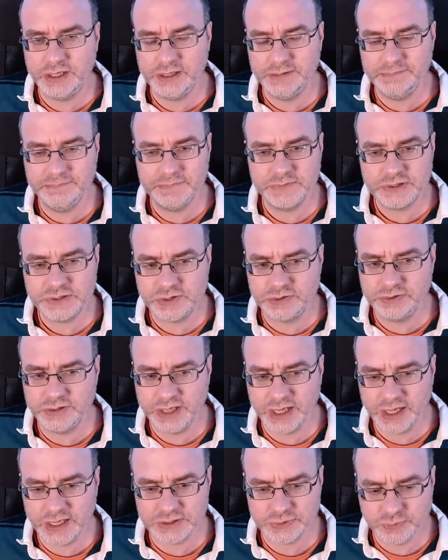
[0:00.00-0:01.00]
song
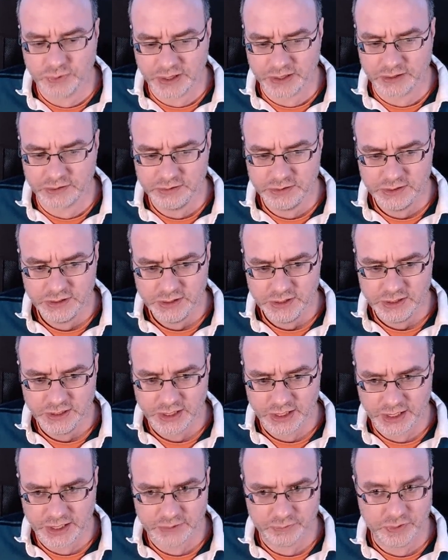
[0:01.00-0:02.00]
as well.
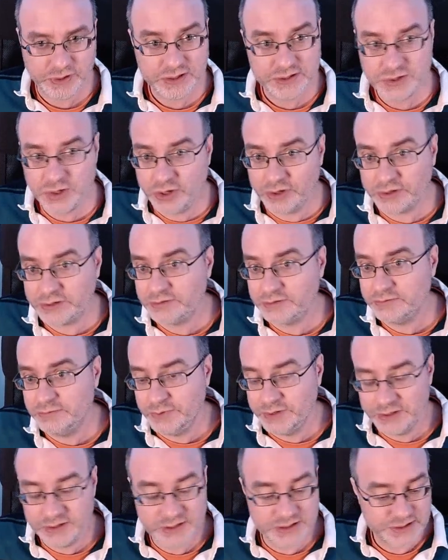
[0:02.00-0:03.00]
And we can talk, we
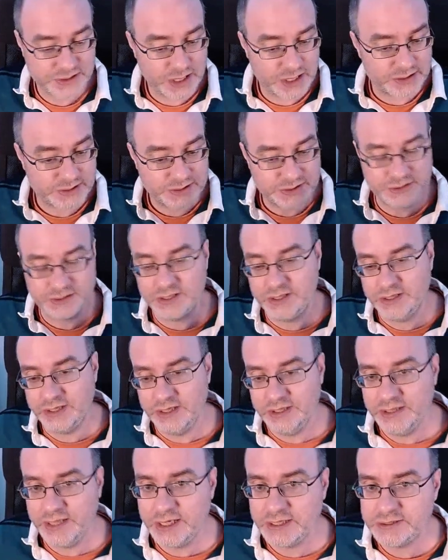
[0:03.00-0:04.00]
can discuss
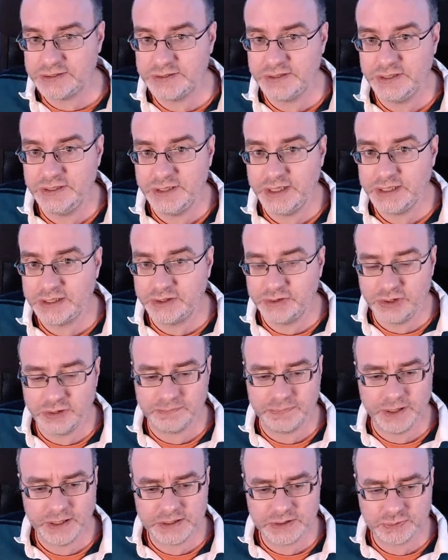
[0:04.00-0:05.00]
in that
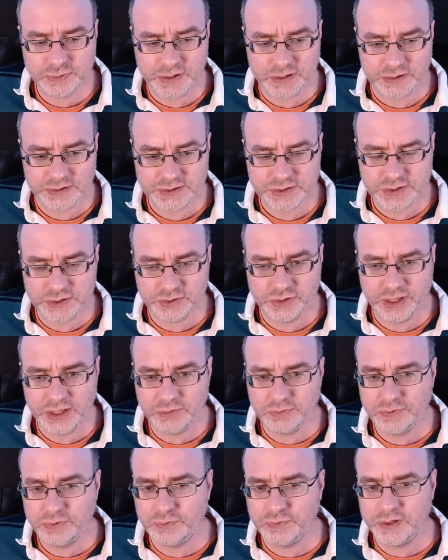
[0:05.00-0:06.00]
group as well. So it
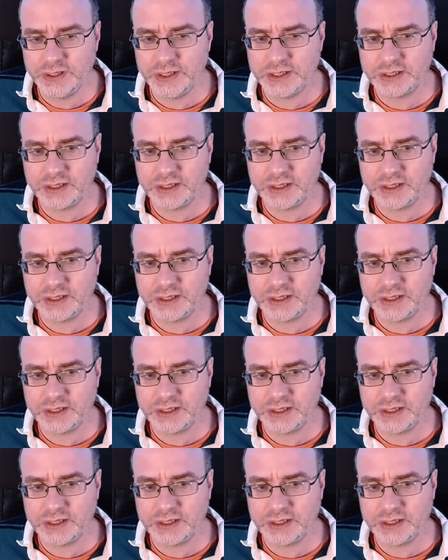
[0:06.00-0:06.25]
will work